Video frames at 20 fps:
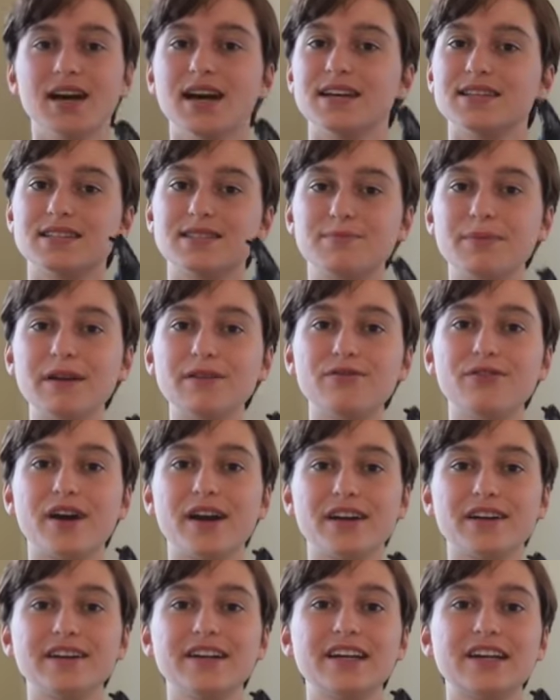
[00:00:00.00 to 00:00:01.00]

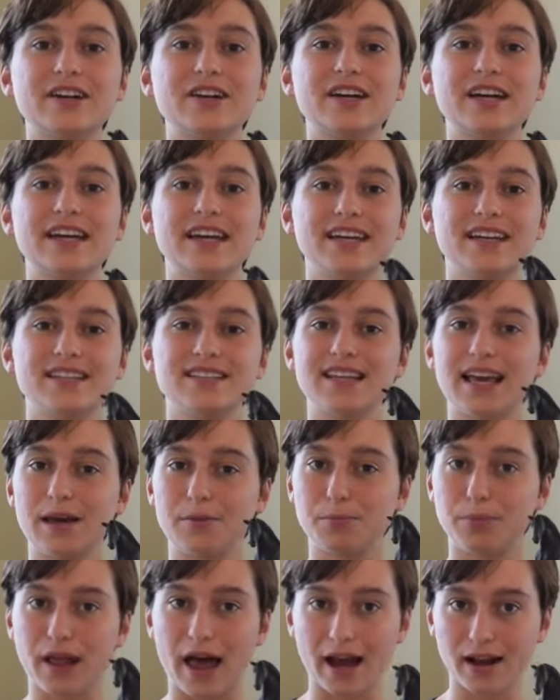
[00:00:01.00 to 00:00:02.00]
Spitfire here is a
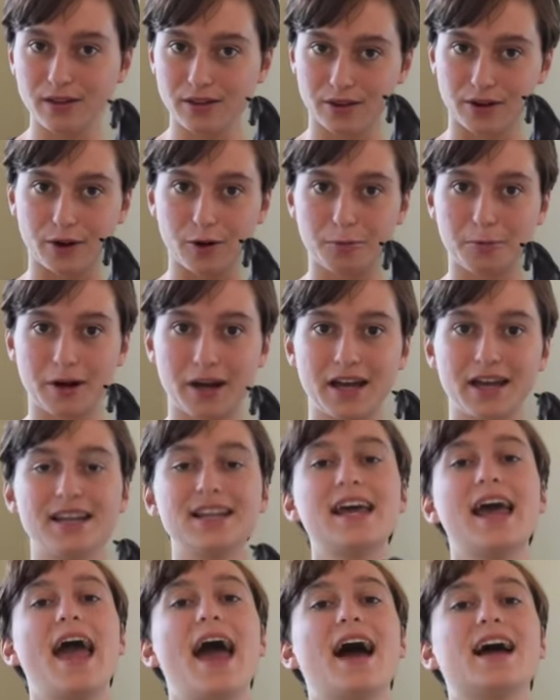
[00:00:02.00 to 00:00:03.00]
black
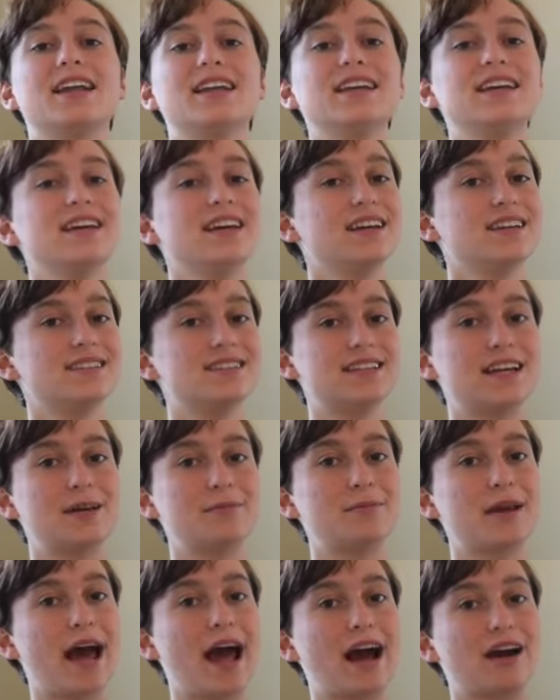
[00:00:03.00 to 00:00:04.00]
thoroughbred, and he is
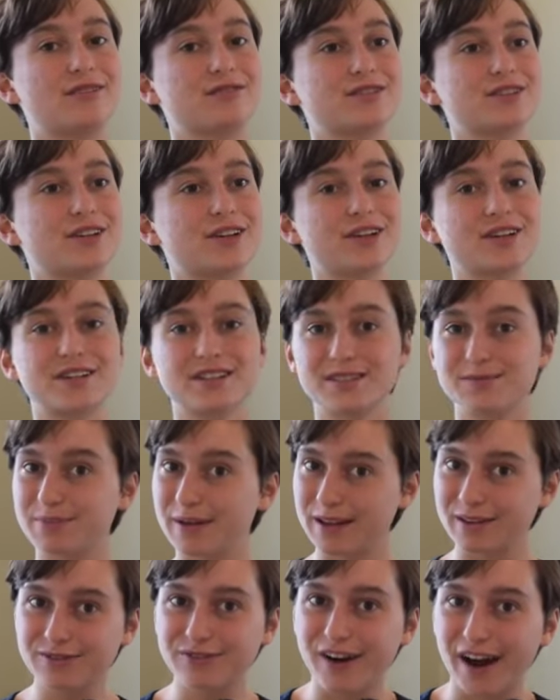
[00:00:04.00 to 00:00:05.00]
named after
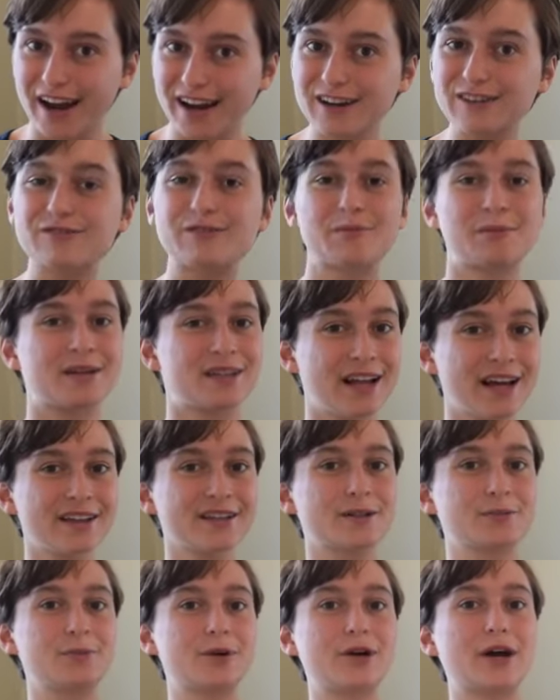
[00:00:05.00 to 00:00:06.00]
Spitfire from
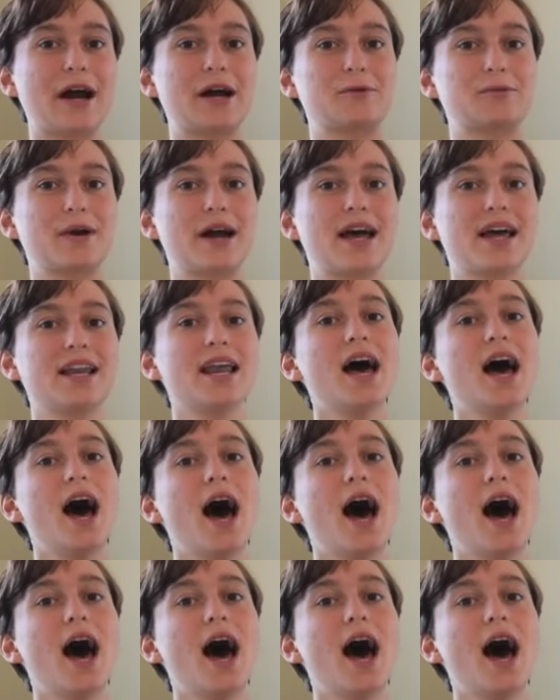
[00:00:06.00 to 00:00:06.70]
another book I read.